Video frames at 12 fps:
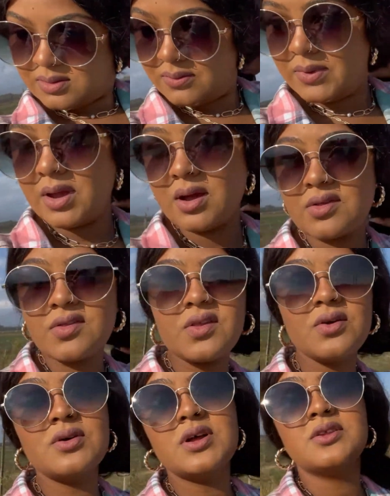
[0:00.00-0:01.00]
We are
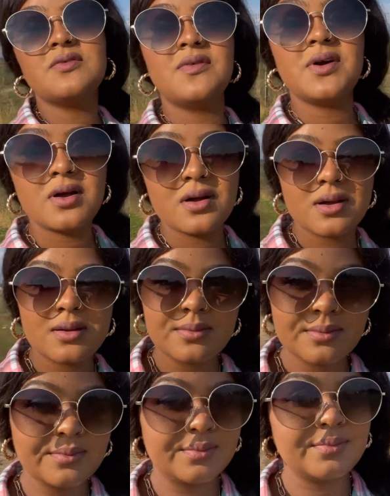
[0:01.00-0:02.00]
still on the farm.
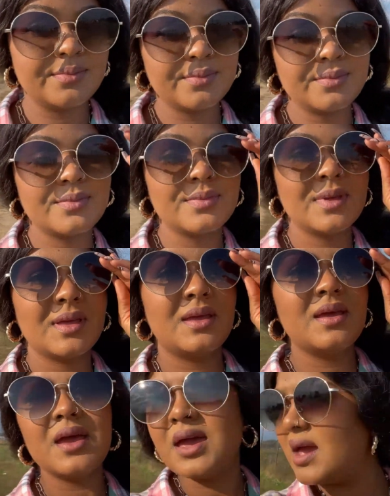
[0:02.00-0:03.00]

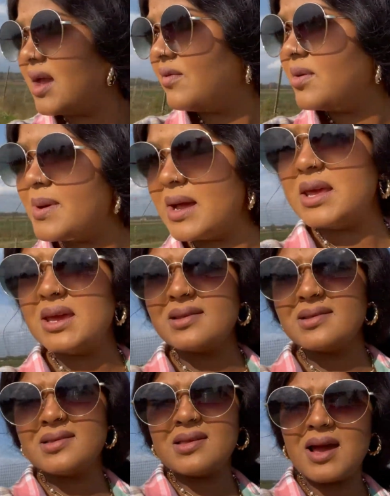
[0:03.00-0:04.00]
Everybody is
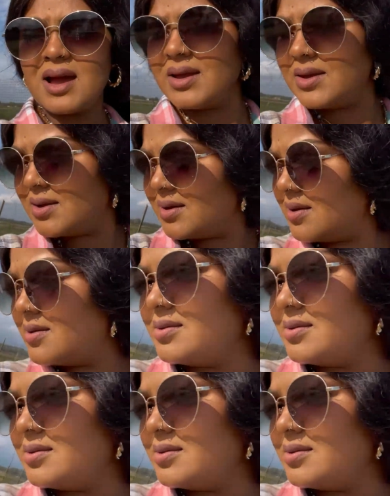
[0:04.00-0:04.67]
tired.